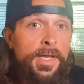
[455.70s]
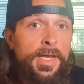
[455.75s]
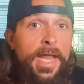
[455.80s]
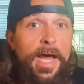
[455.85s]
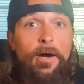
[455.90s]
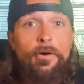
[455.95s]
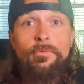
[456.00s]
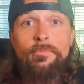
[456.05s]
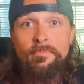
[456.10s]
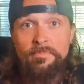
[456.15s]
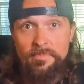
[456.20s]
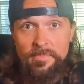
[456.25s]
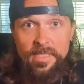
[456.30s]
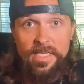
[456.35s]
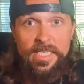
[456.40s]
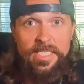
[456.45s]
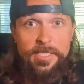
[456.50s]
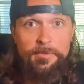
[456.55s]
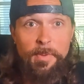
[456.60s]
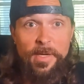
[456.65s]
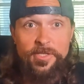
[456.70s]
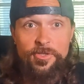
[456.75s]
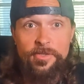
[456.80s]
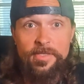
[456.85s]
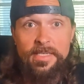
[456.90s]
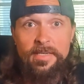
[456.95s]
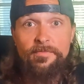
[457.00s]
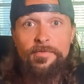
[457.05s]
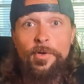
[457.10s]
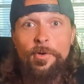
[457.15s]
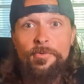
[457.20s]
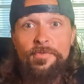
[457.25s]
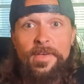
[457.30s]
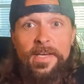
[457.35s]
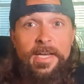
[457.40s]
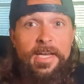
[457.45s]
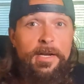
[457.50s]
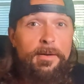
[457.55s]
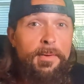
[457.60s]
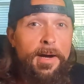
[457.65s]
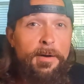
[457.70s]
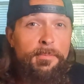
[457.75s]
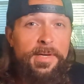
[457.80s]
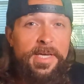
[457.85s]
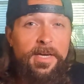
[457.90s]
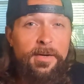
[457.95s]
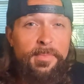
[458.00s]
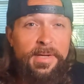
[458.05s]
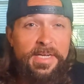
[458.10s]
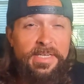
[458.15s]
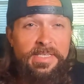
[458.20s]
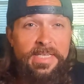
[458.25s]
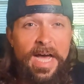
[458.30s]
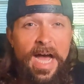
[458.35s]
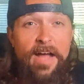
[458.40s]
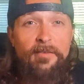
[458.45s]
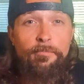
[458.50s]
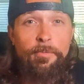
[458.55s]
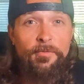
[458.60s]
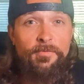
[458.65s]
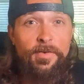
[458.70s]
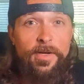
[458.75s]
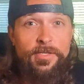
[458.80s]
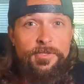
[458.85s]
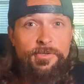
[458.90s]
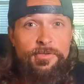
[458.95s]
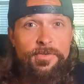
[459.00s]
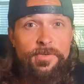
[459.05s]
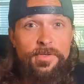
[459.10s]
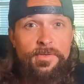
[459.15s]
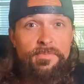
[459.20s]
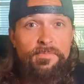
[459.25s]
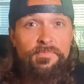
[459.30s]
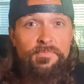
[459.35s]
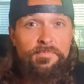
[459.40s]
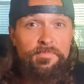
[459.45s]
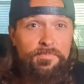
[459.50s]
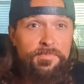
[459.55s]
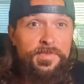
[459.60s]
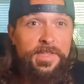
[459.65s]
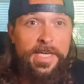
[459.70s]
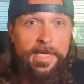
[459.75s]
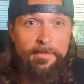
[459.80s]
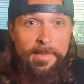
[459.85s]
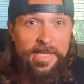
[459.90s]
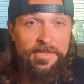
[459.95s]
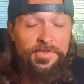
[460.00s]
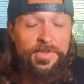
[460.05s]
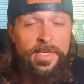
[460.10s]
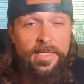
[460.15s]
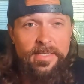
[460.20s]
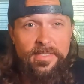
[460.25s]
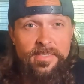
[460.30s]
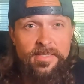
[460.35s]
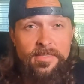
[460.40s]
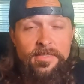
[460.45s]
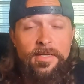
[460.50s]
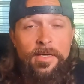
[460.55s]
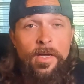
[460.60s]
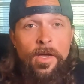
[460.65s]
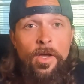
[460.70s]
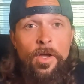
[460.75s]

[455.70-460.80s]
Now, especially if you're thinking about becoming a dive professional, think about this.